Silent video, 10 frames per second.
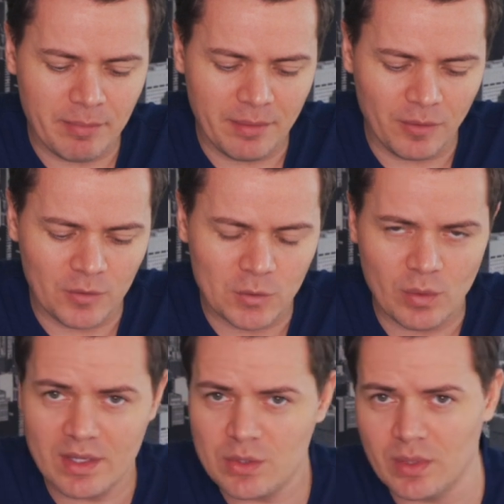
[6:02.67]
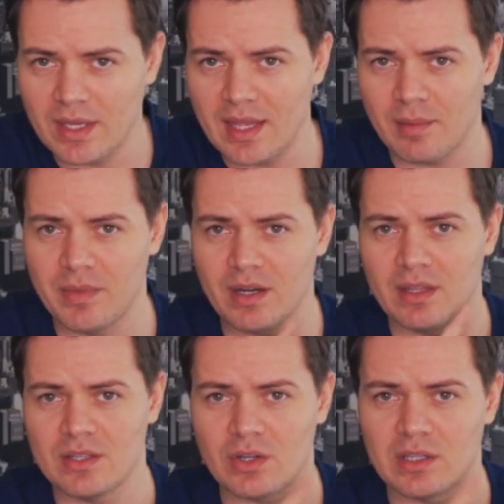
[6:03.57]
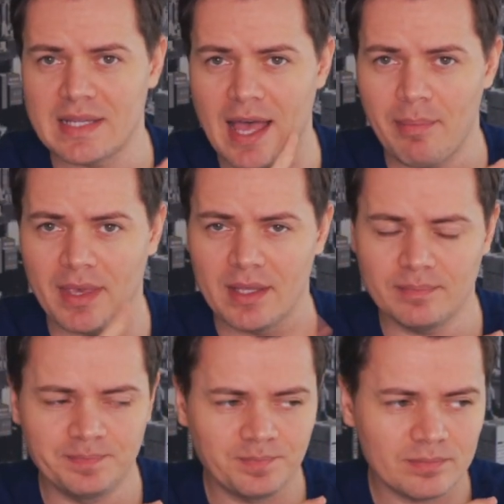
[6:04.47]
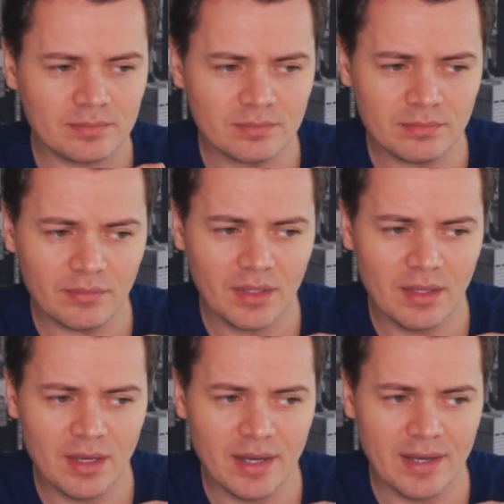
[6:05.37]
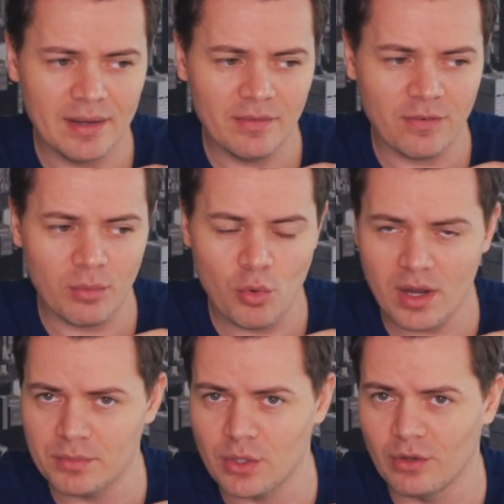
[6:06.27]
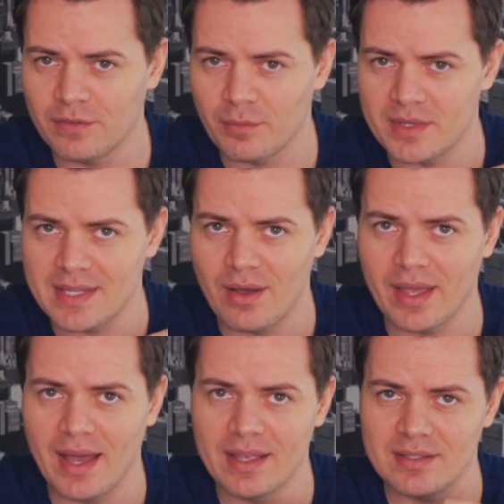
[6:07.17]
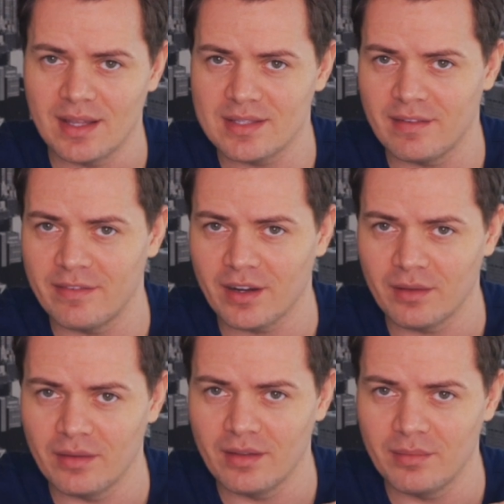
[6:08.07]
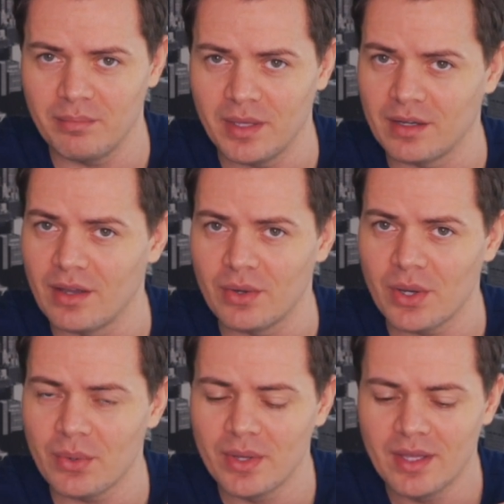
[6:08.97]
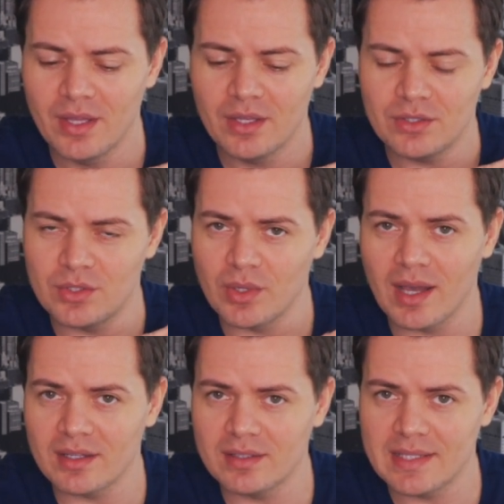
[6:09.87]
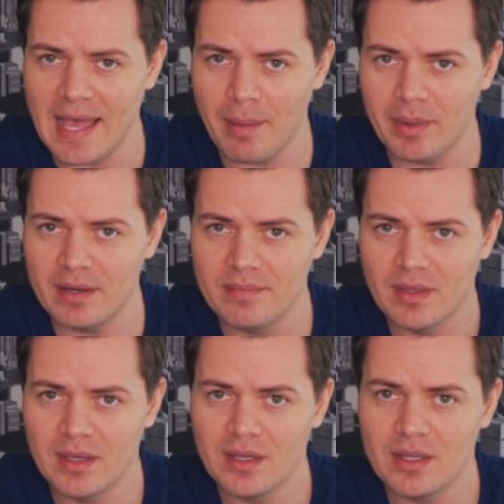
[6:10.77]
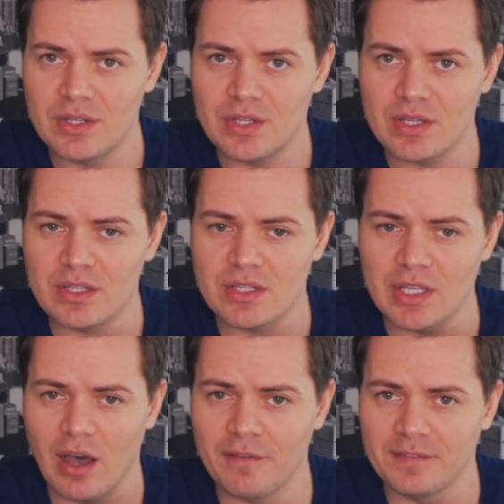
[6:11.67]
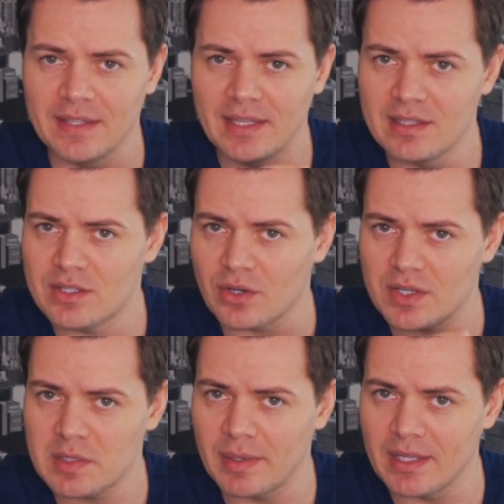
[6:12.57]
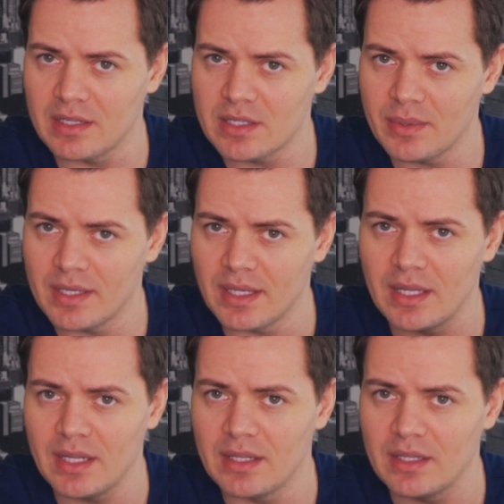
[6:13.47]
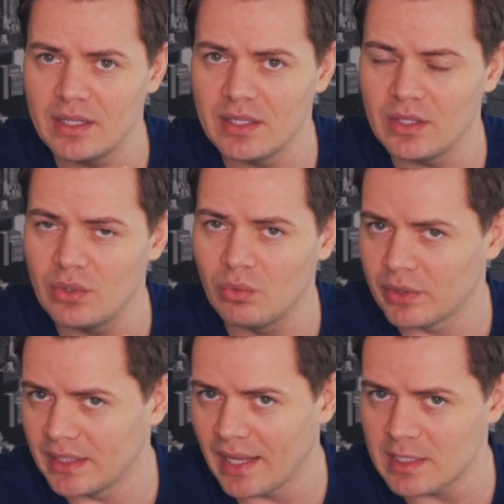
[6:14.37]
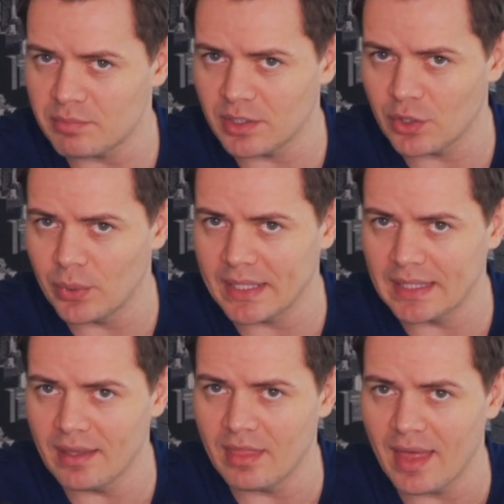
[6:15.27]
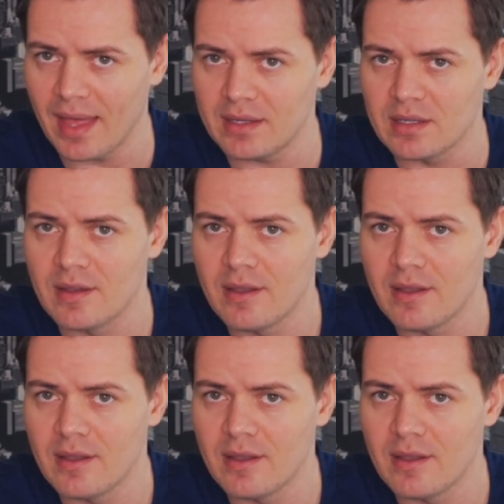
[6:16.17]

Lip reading: people do this when they get up there. They start tapping it. From what I'm told from the sound guys, that's a very big no-no. Do not tap it. Just softly start speaking into it, and then you'll realize pretty quickly that